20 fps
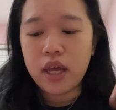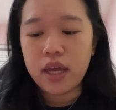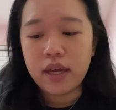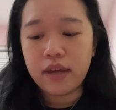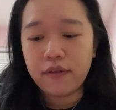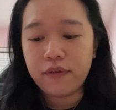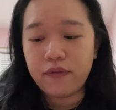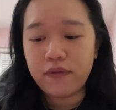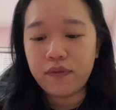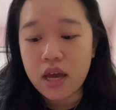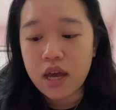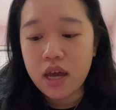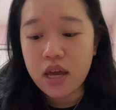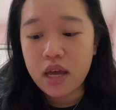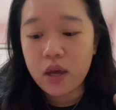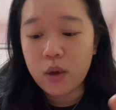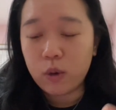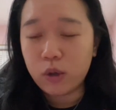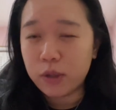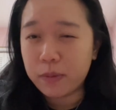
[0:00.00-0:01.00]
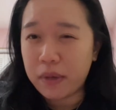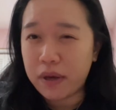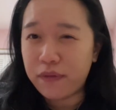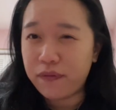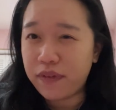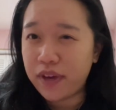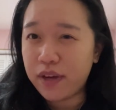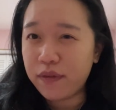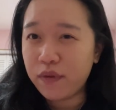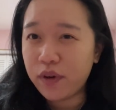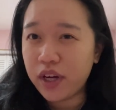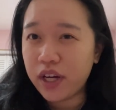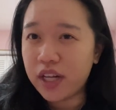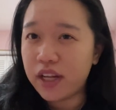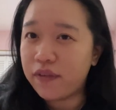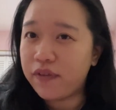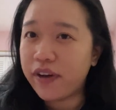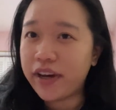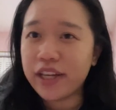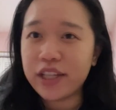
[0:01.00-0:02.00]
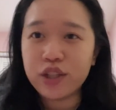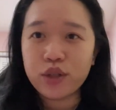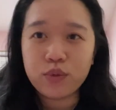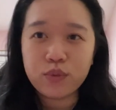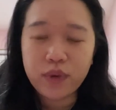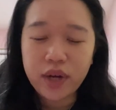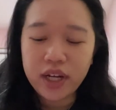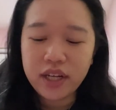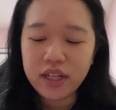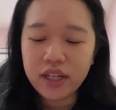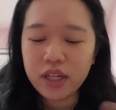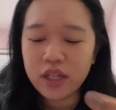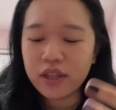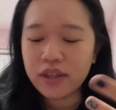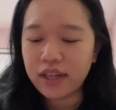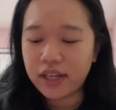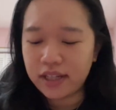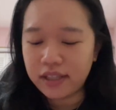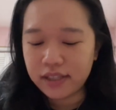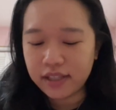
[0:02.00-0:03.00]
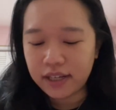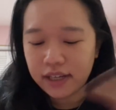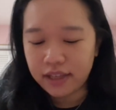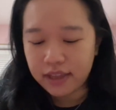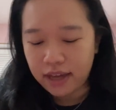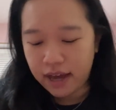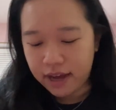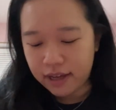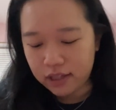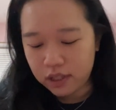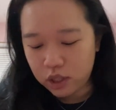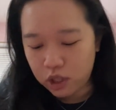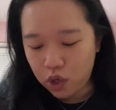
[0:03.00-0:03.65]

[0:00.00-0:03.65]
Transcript: if it was my favorite, if I had to rate it, things like that.